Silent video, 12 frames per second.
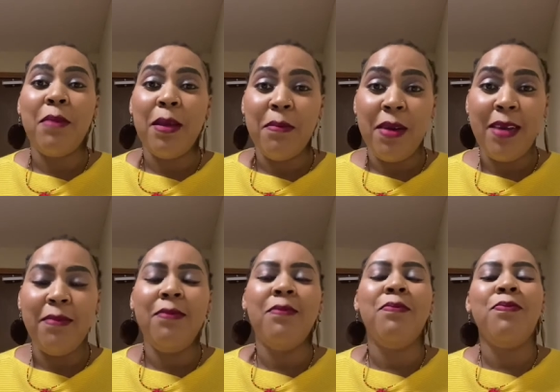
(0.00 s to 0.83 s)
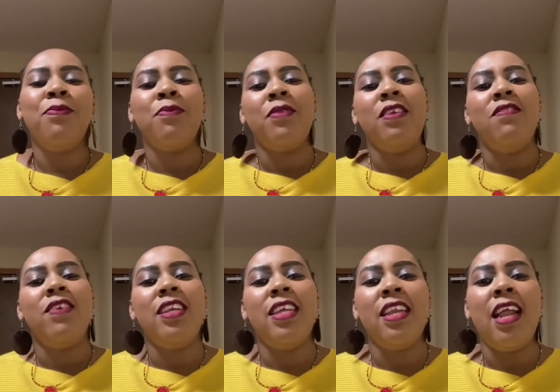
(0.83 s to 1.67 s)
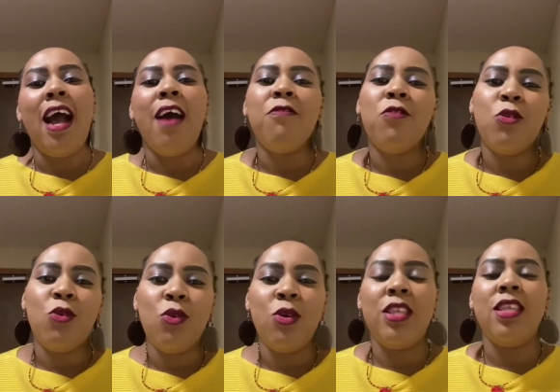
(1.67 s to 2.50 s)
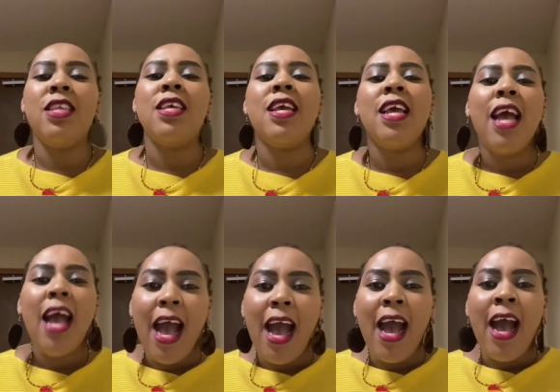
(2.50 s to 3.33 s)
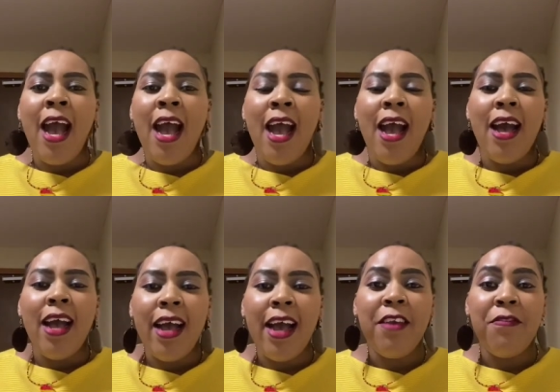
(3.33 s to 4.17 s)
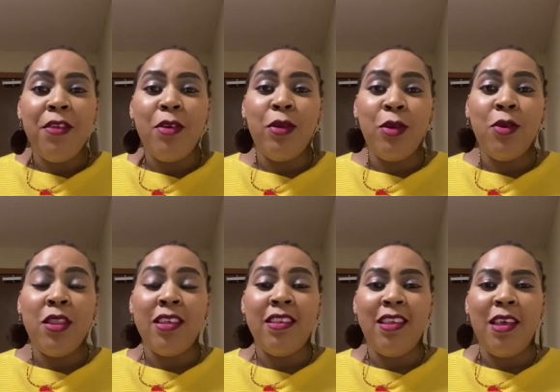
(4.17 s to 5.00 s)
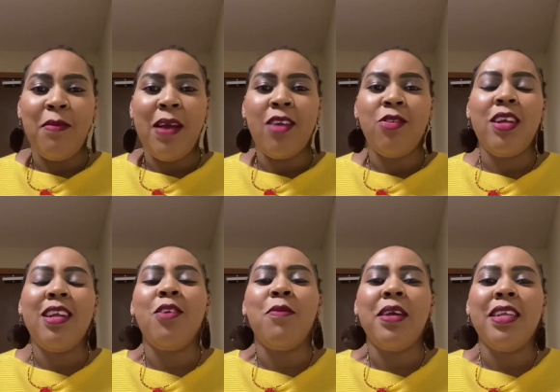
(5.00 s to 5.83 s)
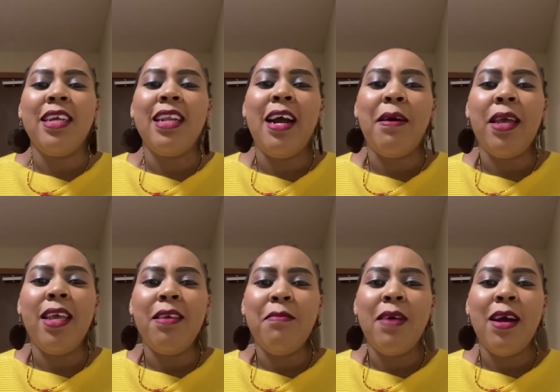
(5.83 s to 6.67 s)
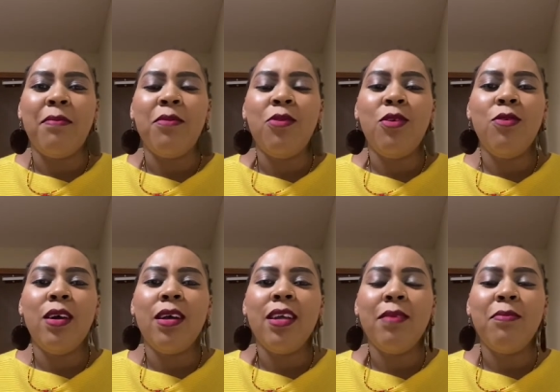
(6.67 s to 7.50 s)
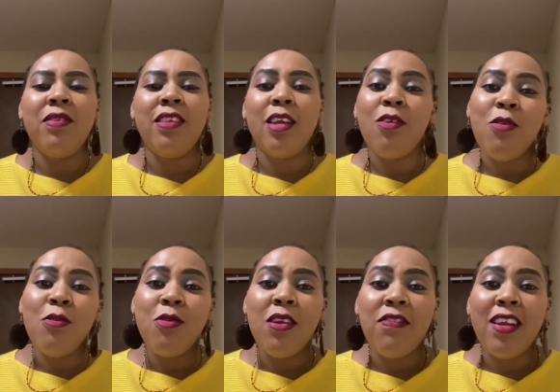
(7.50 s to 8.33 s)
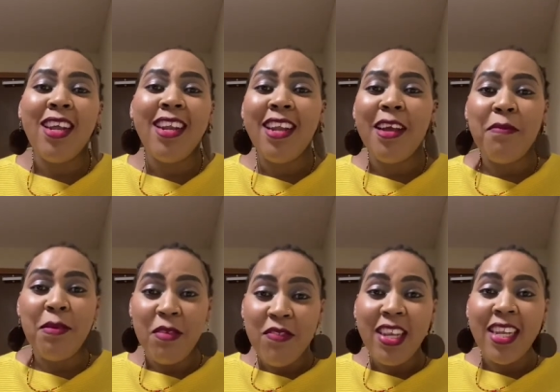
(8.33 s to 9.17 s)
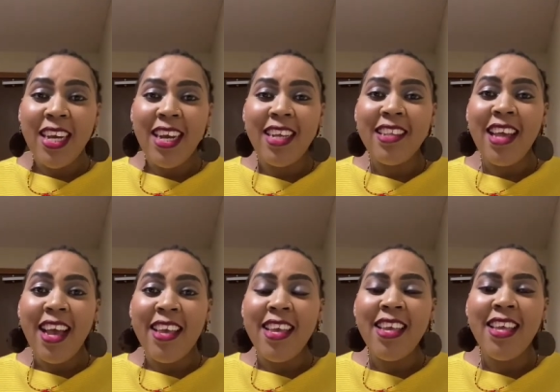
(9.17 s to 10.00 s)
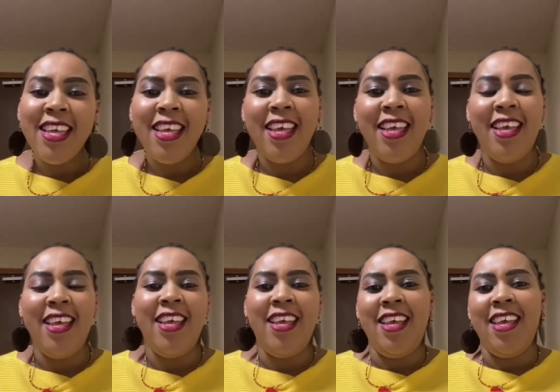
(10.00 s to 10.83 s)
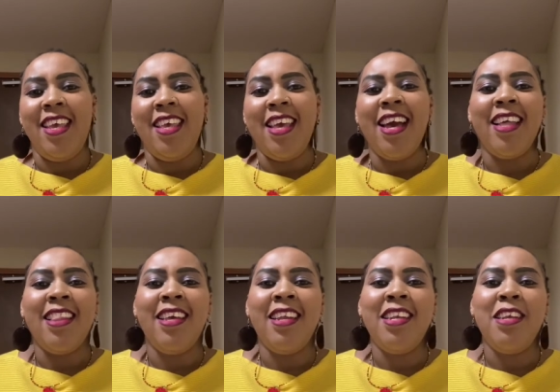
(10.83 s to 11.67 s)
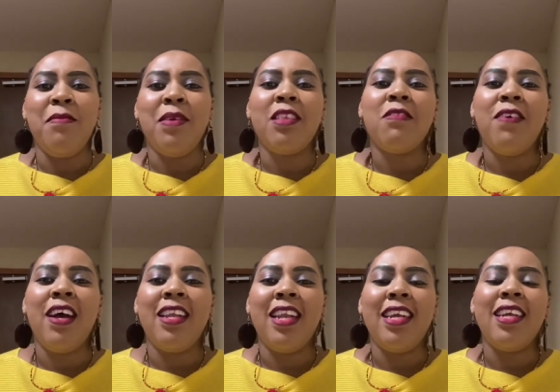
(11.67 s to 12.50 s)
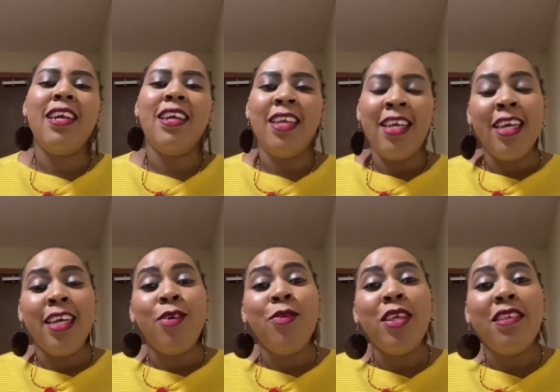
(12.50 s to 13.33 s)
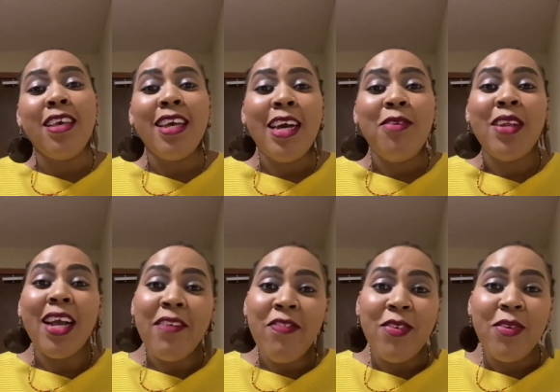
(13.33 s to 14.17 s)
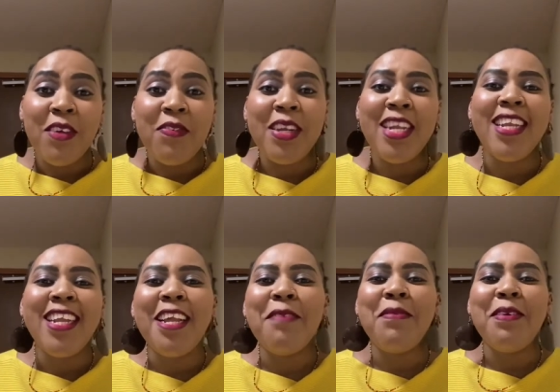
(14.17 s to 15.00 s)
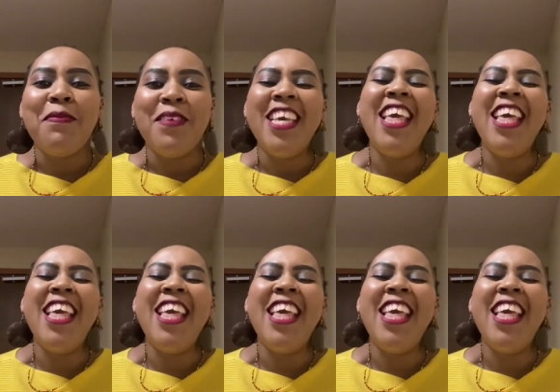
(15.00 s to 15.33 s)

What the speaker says: mom, even in her photos, I feel we look the same. Actually, I know I tell her, hey mom, ukiwa msichana ulikuwa unafanana na mimi vile nakaa sai. Yeah, then she makes fun like, ukizeeka utafanana na mimi.